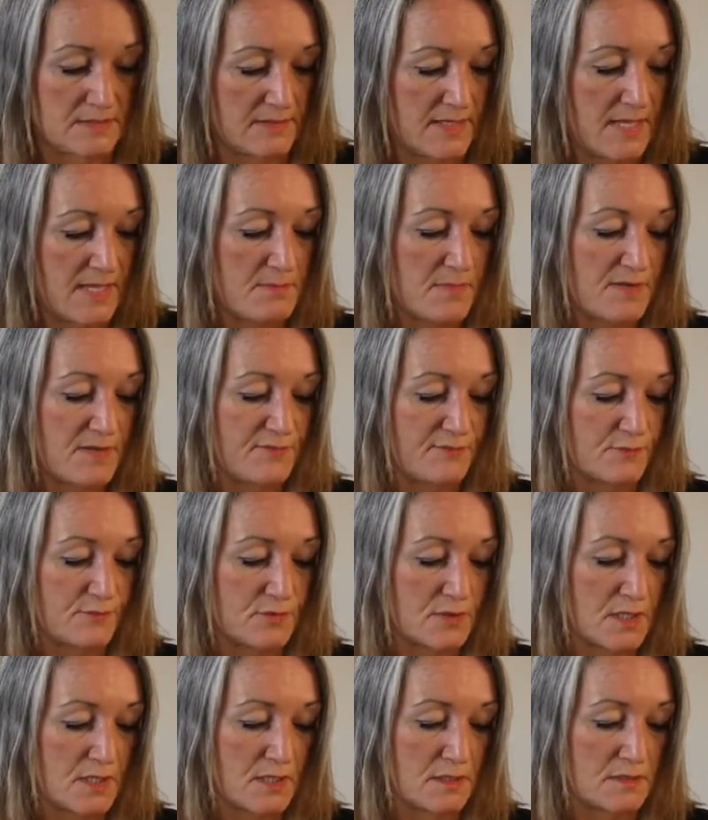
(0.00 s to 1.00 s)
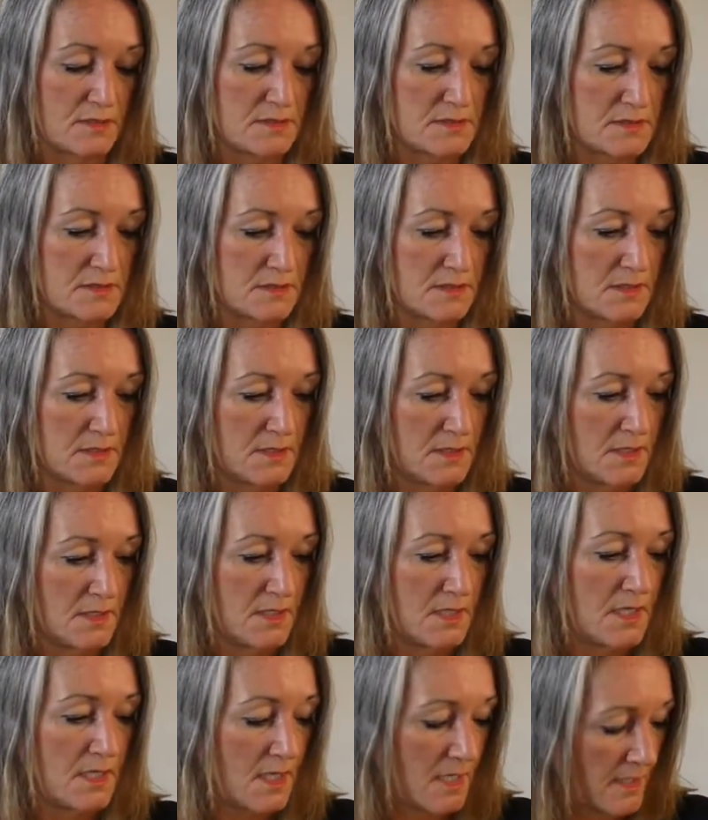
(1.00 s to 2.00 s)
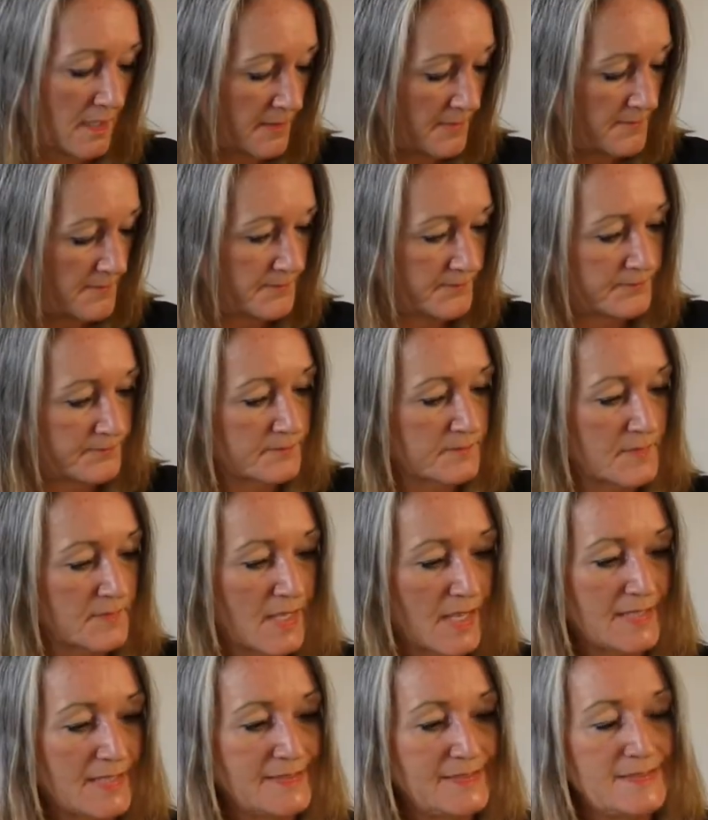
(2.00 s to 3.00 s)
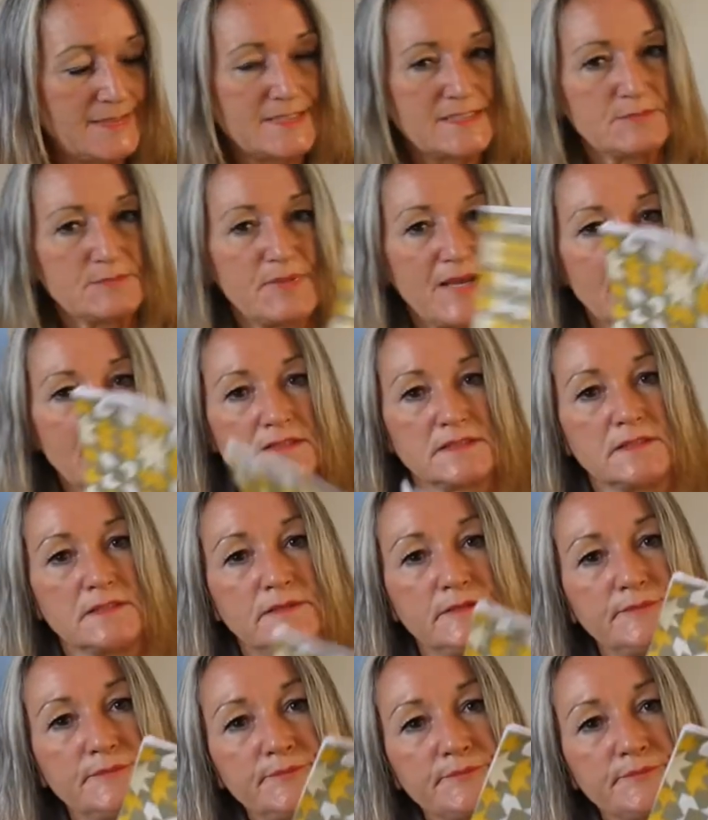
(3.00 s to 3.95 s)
they're my four colours, and in this pattern,